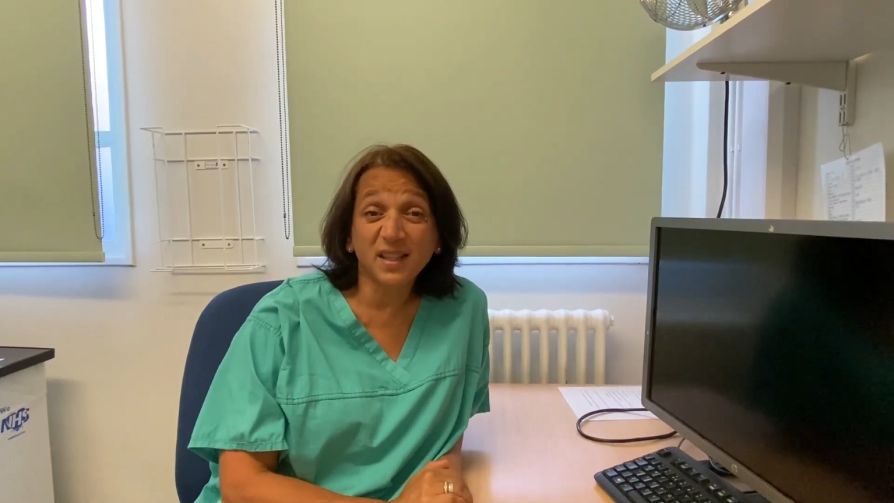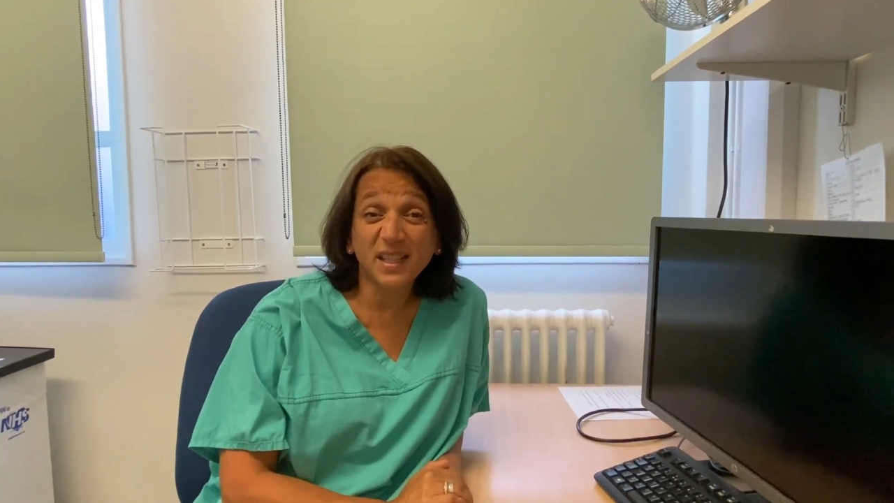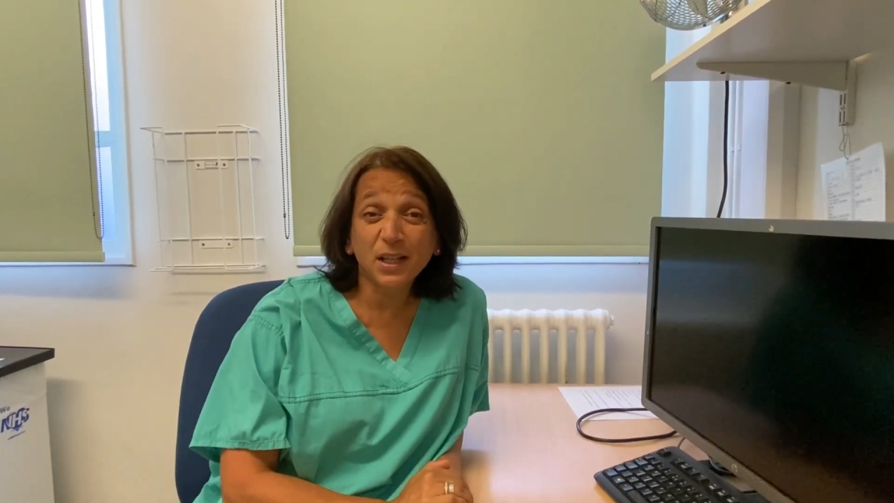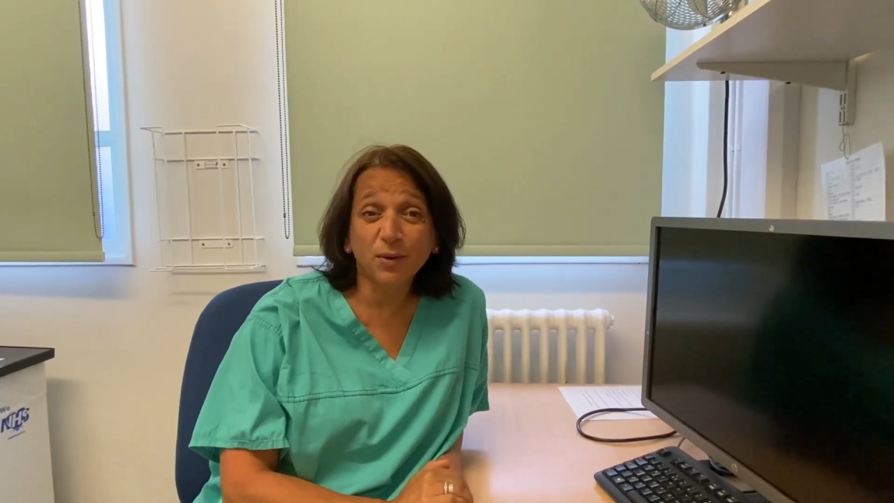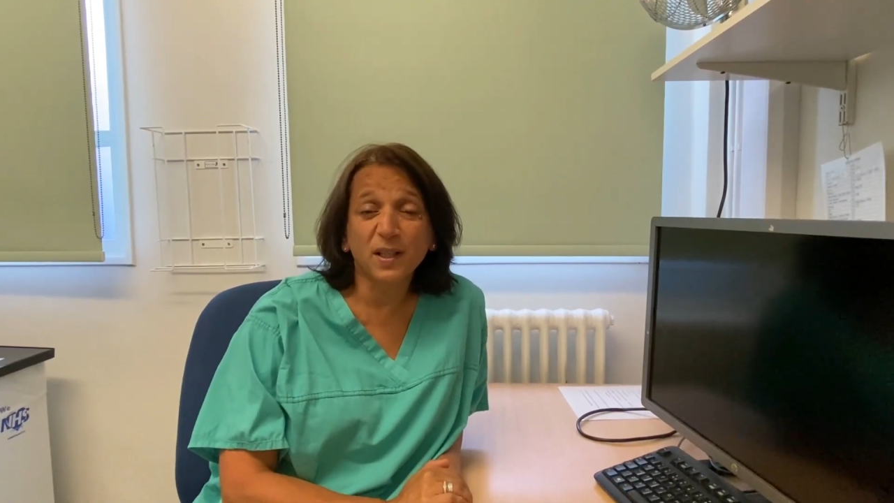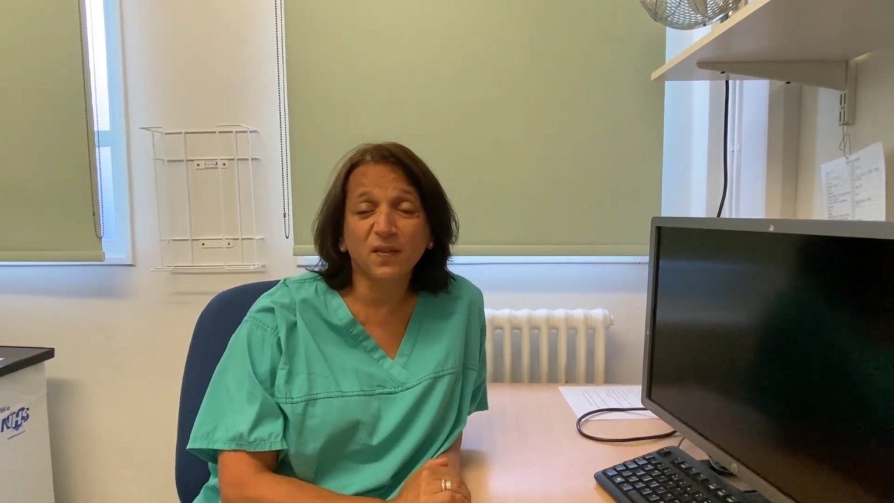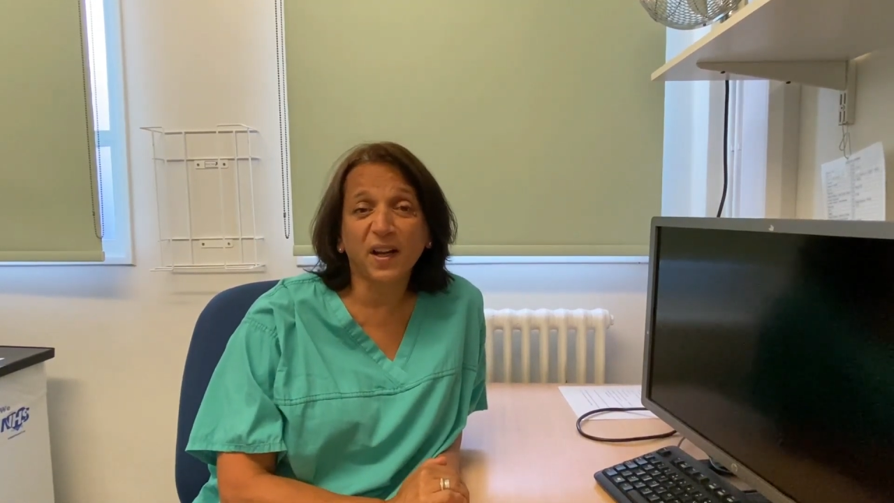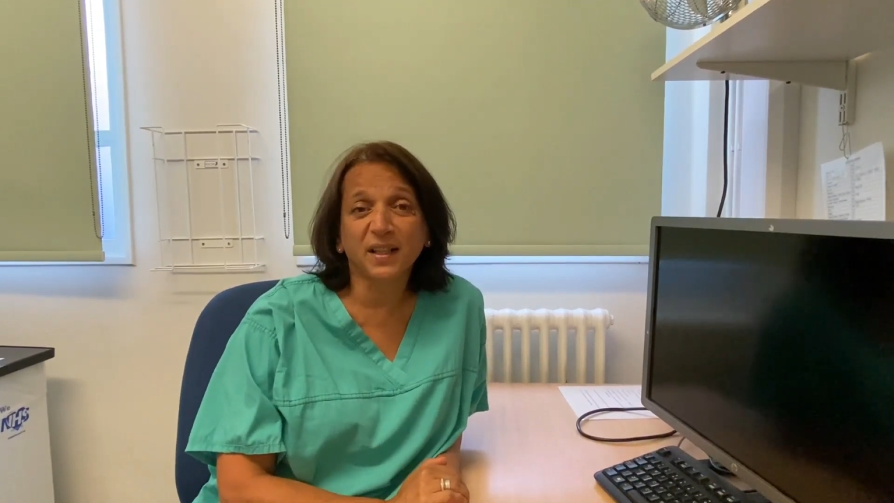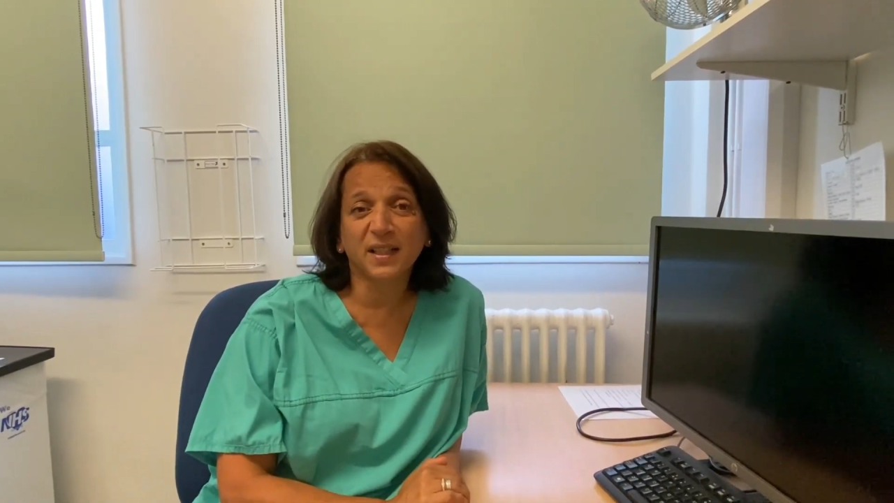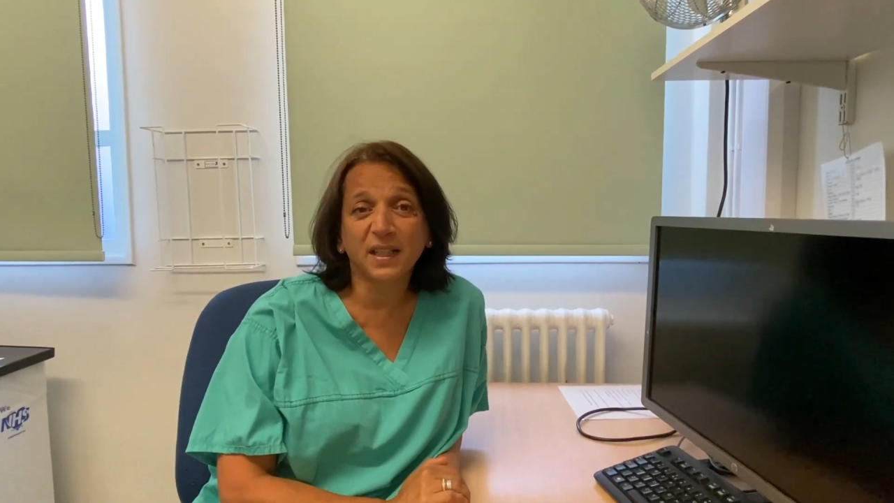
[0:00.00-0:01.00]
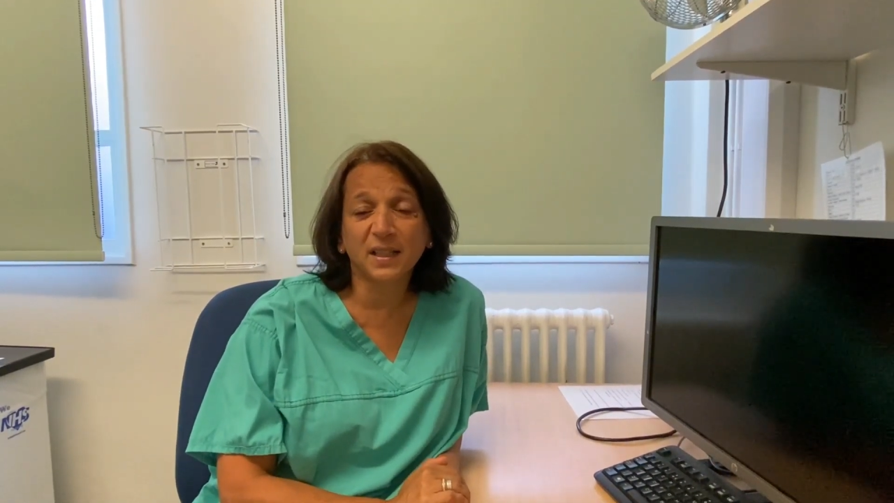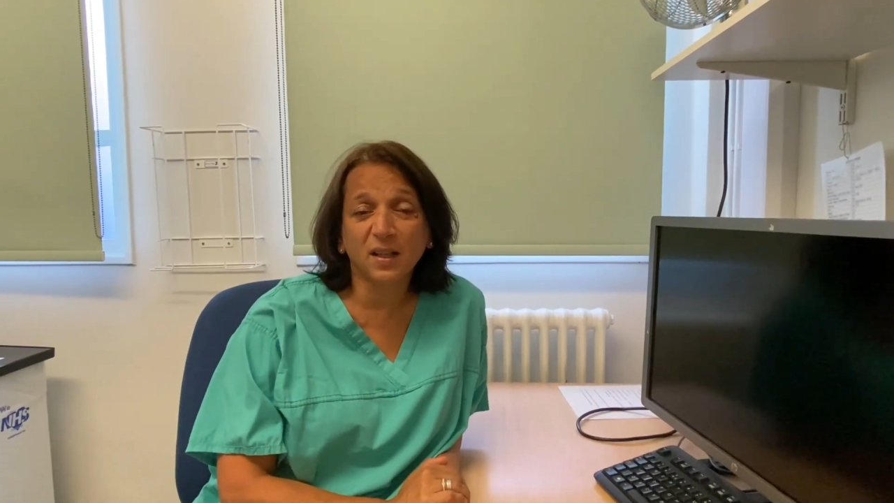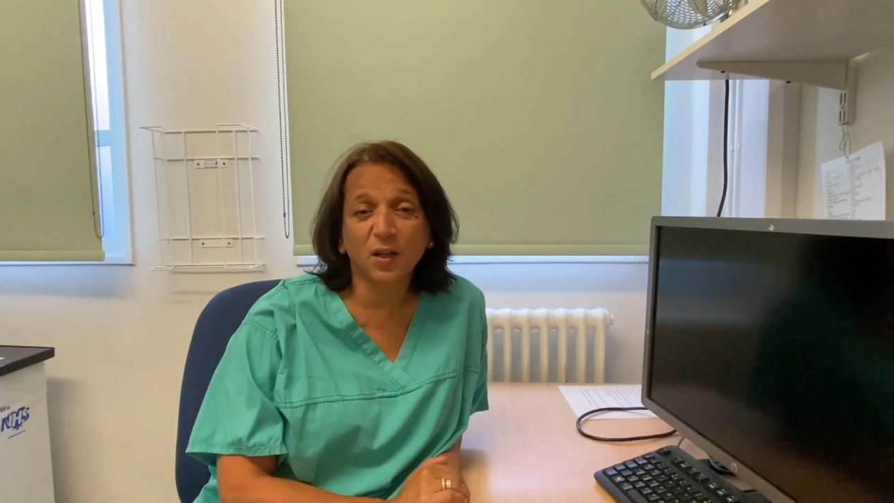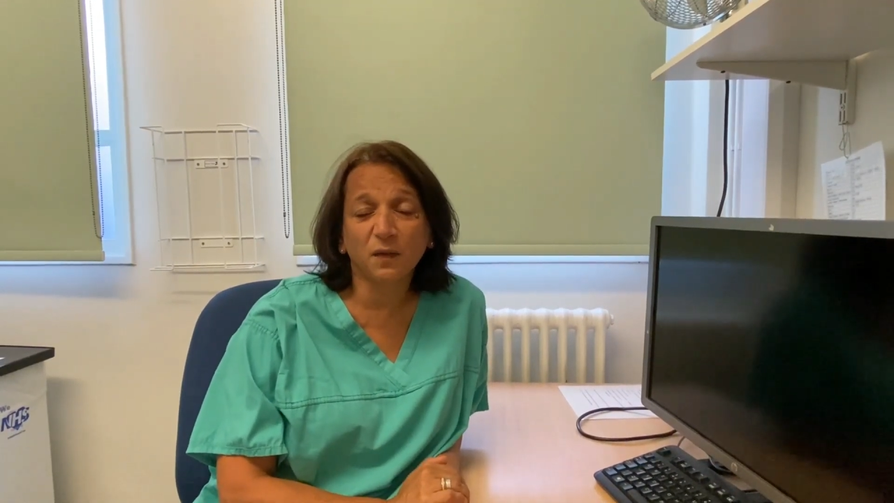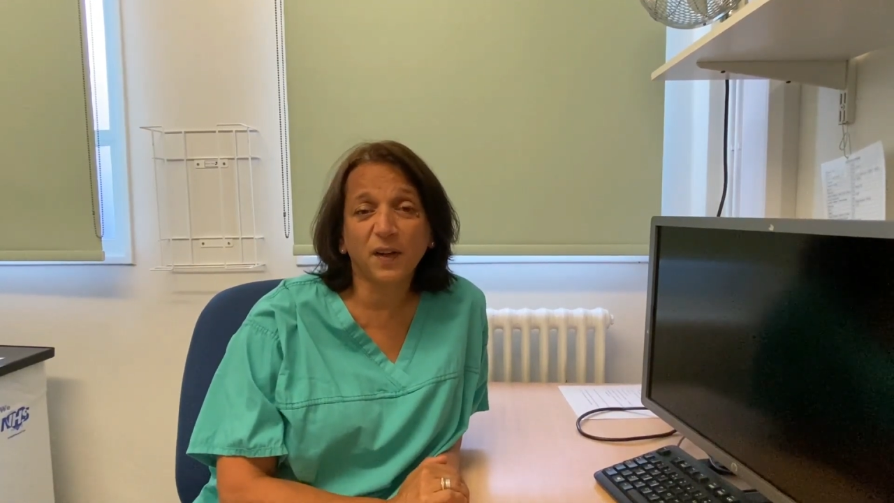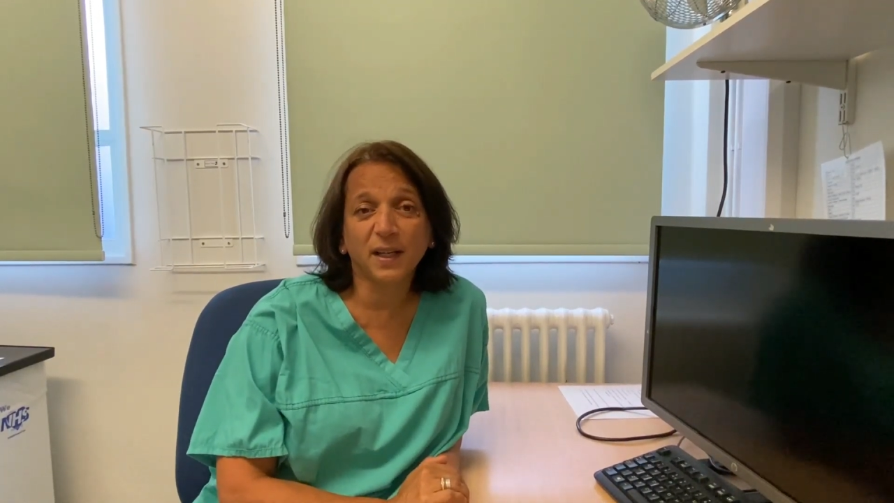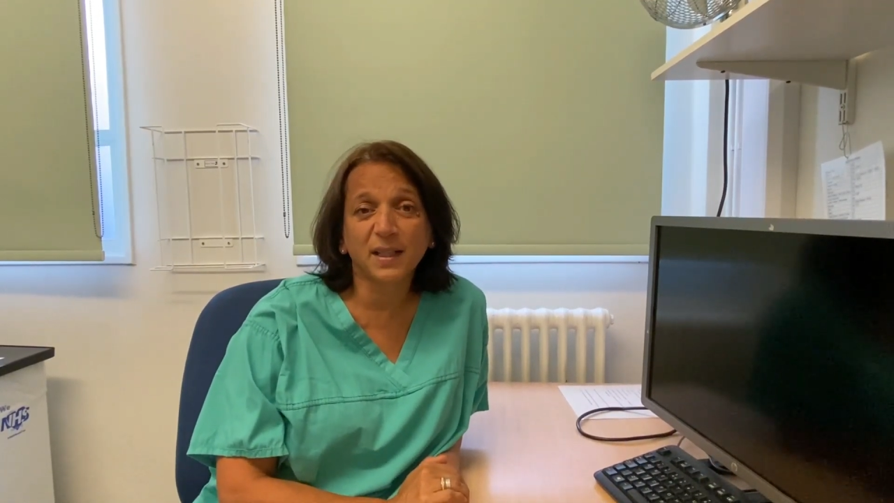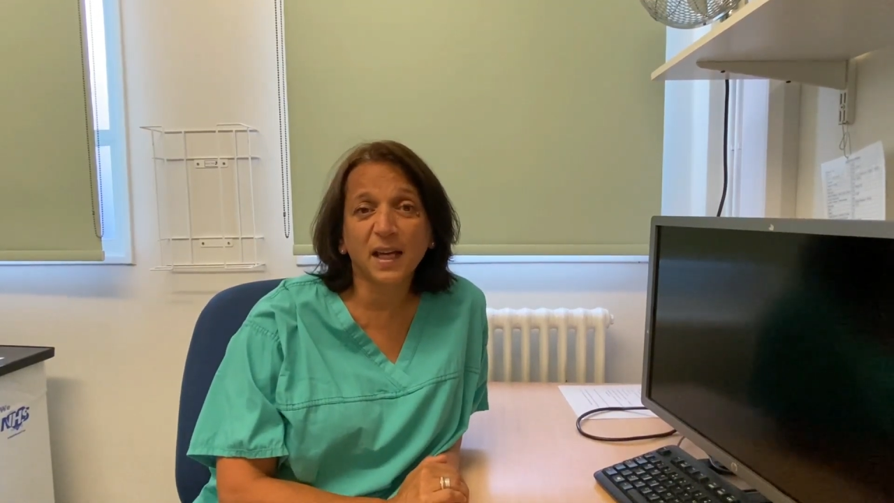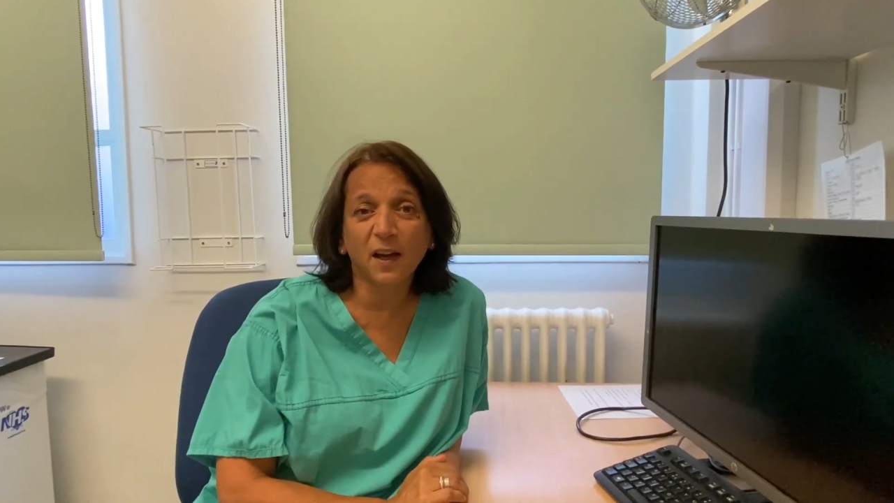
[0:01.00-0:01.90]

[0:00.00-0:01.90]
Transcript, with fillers: serious vaccine side effects that